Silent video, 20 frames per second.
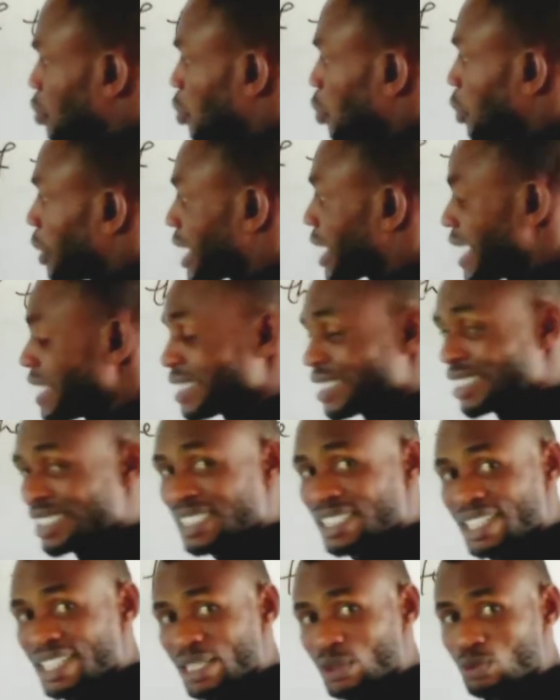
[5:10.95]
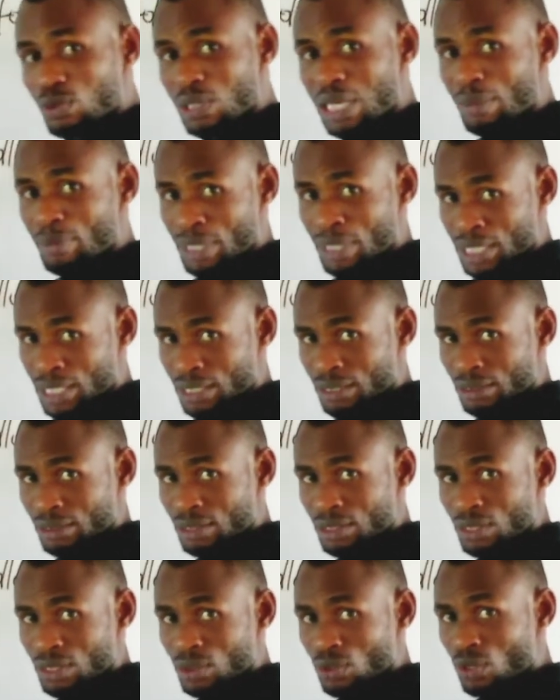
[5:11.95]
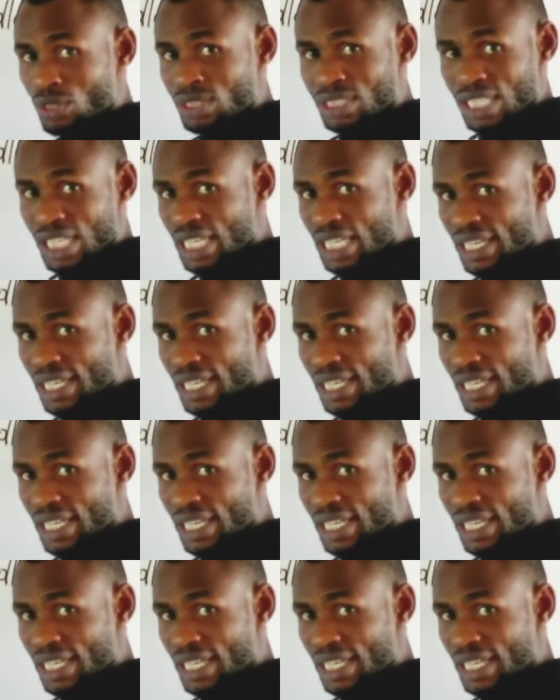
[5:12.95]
We will count in a regular manner, not